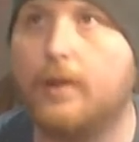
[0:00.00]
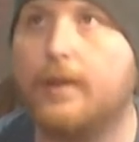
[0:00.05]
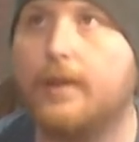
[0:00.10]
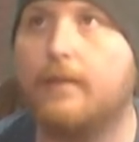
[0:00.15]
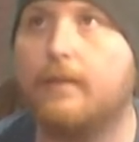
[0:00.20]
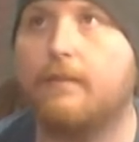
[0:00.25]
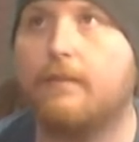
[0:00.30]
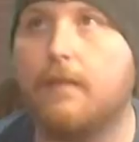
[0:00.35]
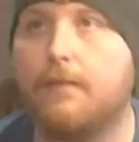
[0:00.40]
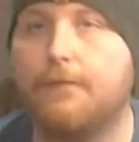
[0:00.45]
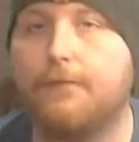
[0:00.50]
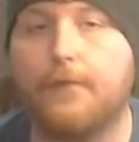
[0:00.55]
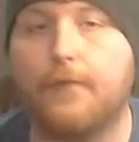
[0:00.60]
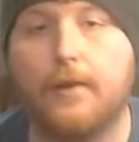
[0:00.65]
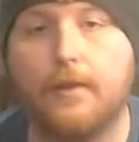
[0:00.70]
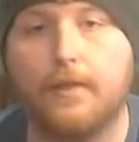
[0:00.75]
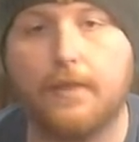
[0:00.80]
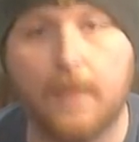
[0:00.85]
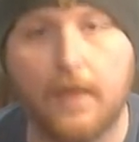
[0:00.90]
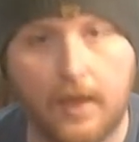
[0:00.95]
against
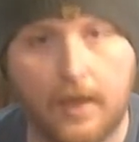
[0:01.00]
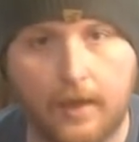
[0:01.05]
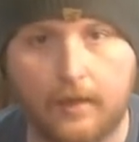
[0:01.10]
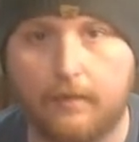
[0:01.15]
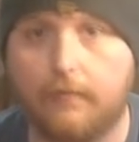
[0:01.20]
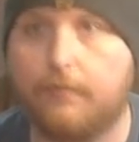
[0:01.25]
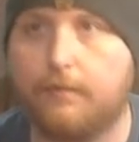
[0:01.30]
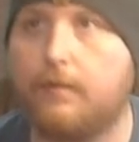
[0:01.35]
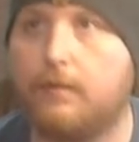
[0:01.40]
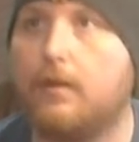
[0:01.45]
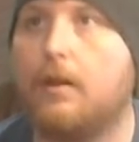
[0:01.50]
different things,